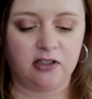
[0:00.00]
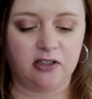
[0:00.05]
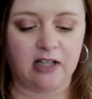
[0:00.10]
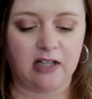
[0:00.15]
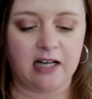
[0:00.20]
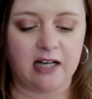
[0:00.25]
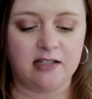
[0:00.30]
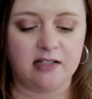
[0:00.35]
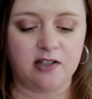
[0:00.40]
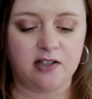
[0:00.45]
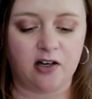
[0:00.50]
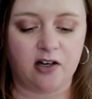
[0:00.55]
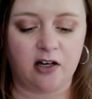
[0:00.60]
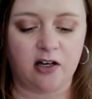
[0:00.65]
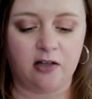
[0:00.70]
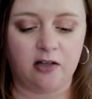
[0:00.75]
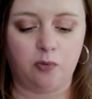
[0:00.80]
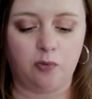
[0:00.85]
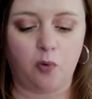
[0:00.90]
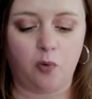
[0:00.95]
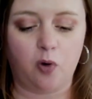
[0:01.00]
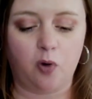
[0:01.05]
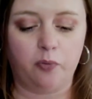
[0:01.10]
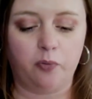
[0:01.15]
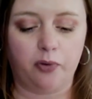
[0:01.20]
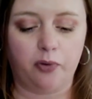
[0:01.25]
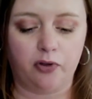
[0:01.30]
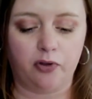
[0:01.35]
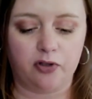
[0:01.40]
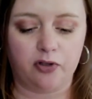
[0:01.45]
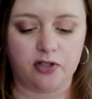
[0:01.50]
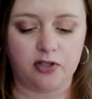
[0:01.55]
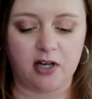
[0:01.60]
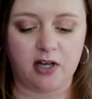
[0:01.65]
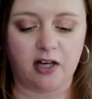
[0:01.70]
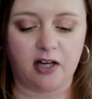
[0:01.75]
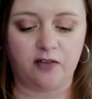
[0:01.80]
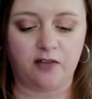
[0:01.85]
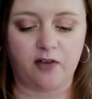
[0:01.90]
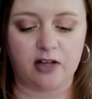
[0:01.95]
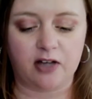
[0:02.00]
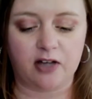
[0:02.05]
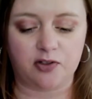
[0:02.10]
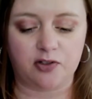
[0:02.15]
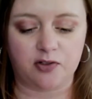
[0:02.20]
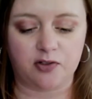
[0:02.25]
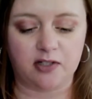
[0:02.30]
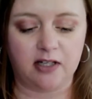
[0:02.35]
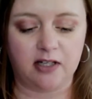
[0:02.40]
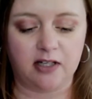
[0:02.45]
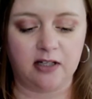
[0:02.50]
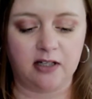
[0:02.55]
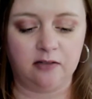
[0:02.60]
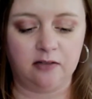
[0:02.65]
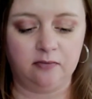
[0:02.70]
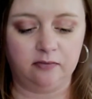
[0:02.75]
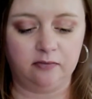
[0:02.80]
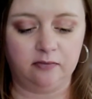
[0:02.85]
glides on, won't pull or tug at fragile skin.